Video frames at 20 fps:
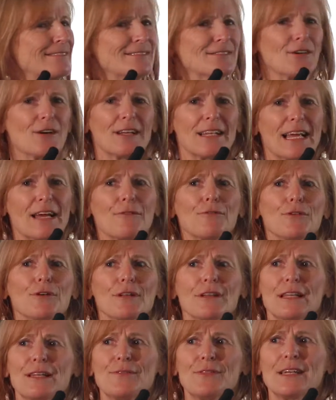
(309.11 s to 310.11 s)
not
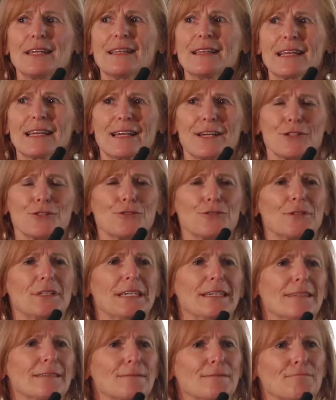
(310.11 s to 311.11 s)
ever living in the
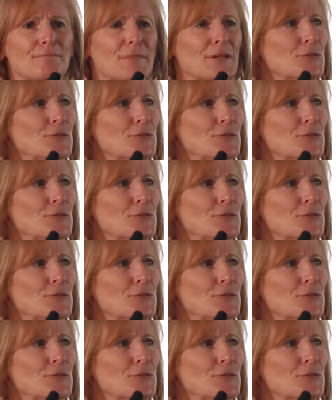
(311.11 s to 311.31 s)
country.